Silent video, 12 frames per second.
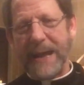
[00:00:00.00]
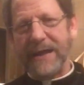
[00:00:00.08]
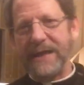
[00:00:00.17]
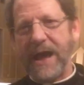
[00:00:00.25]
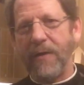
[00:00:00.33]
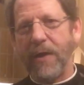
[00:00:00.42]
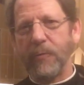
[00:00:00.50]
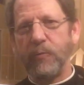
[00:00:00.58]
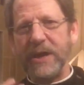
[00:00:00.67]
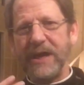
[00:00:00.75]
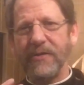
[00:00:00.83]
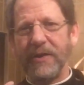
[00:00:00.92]
Now, are
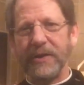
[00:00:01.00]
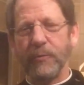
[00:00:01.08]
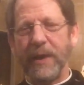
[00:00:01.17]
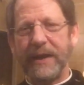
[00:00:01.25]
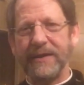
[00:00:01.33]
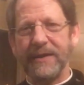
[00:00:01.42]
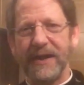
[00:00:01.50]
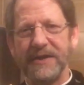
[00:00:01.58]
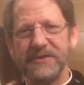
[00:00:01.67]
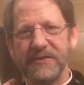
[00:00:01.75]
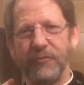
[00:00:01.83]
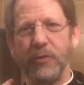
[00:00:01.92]
we going to
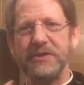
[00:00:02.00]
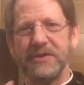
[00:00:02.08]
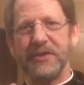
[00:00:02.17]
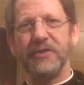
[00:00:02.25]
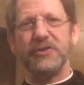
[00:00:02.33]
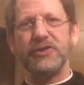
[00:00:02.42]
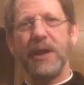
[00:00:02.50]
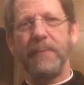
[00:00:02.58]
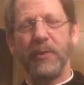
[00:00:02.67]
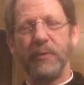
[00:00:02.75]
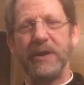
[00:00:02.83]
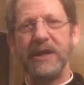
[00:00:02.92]
recognize the voice of the Good
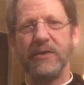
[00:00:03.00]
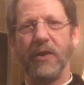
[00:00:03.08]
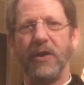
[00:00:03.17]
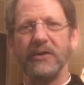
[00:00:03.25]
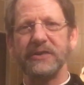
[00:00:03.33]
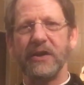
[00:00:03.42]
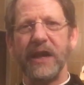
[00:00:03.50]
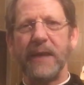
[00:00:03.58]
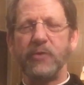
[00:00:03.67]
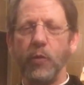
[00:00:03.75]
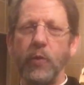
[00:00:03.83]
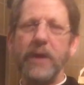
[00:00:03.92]
Shepherd when he calls our name?
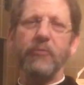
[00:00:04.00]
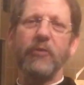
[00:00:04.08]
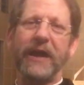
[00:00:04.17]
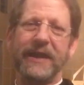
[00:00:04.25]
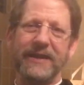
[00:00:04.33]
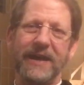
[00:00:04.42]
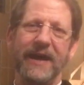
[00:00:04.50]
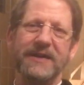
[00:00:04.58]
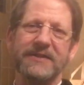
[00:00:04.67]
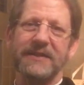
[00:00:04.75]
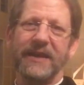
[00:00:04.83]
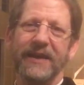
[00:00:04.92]
Do we
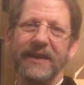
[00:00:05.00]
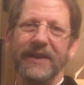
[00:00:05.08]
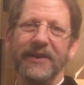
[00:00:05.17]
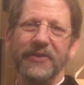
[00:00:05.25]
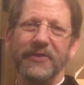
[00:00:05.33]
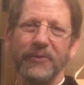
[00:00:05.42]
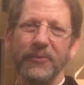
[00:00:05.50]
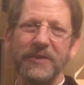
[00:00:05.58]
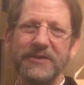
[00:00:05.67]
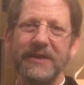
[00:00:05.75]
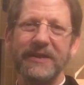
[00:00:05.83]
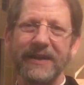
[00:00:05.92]
recognize the
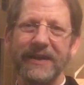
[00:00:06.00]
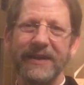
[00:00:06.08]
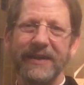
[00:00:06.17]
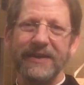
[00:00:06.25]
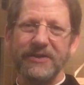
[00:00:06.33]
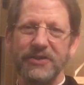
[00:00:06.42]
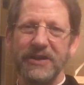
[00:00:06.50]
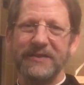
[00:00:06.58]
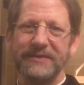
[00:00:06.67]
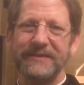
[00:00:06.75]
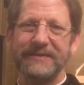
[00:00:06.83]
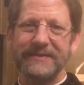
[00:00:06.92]
risen
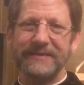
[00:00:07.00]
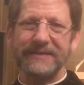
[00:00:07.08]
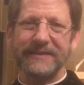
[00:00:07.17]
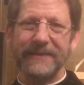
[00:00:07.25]
Jesus?